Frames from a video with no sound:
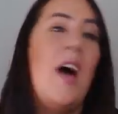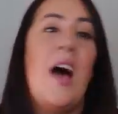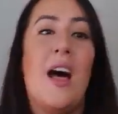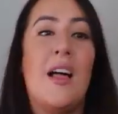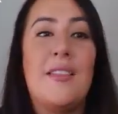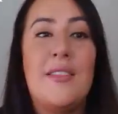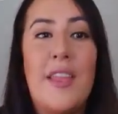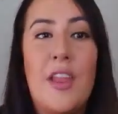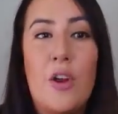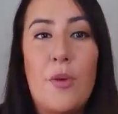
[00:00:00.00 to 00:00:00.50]

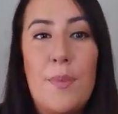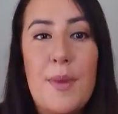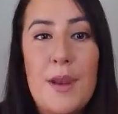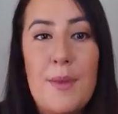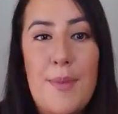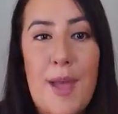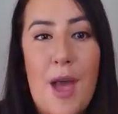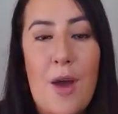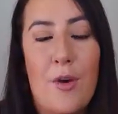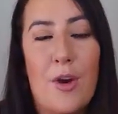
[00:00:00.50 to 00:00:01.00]
a little bit
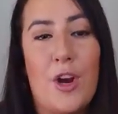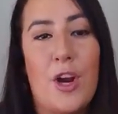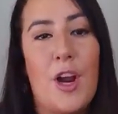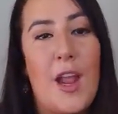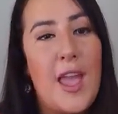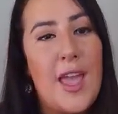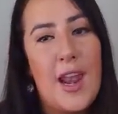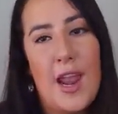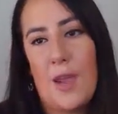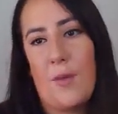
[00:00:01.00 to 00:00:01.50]
about her,
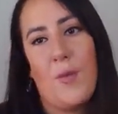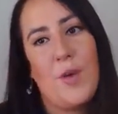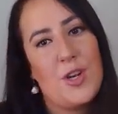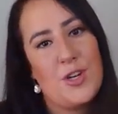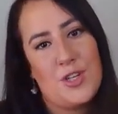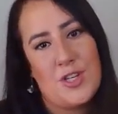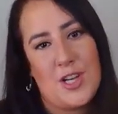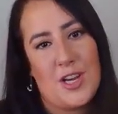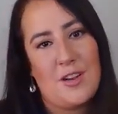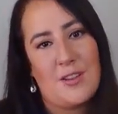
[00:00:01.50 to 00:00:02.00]
and I want
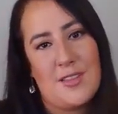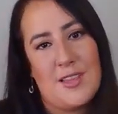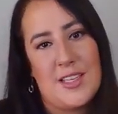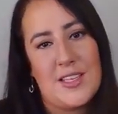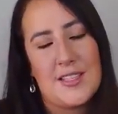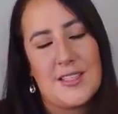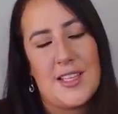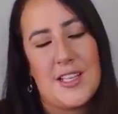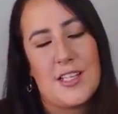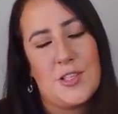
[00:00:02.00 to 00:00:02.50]
to share
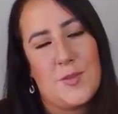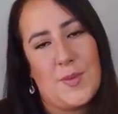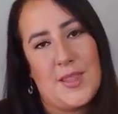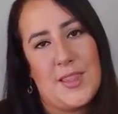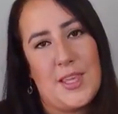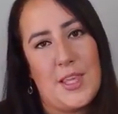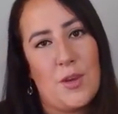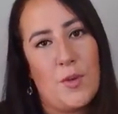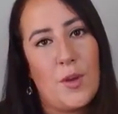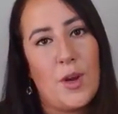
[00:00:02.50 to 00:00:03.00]
these things
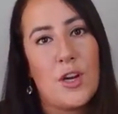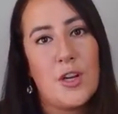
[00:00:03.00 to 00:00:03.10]
with you.